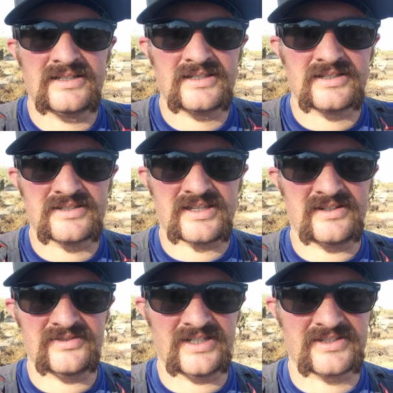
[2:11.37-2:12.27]
just kind
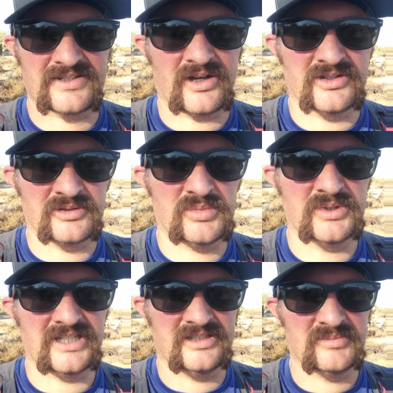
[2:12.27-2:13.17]
of at a stalling
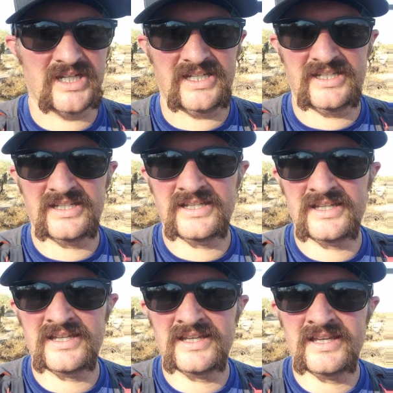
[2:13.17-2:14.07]
point in my
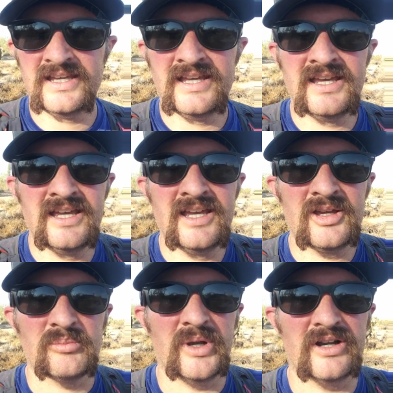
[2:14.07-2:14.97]

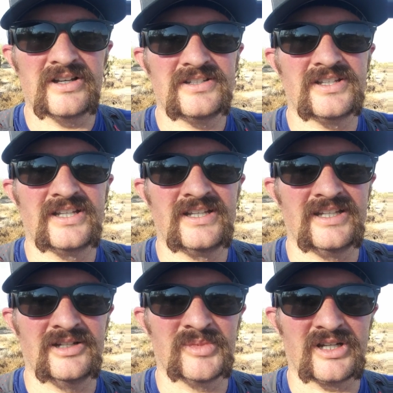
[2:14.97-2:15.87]
marriage
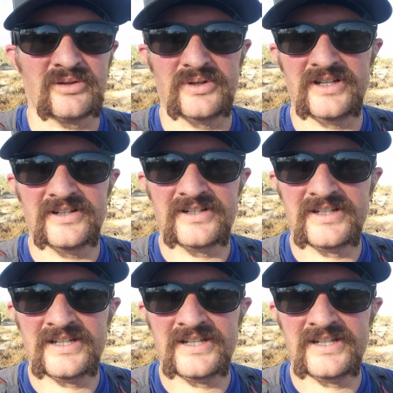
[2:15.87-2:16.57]
and in my career,